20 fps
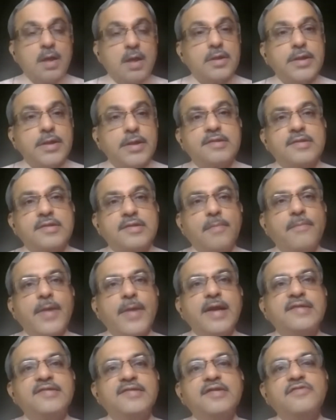Then some
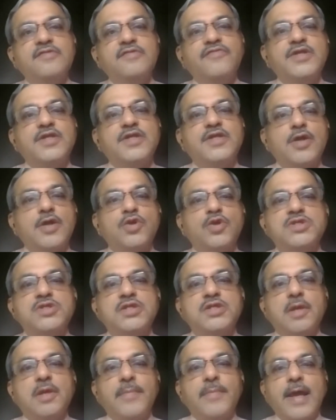medicines which are
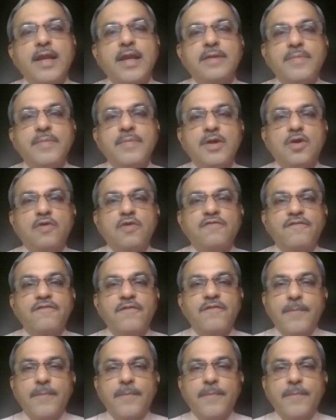used in the management of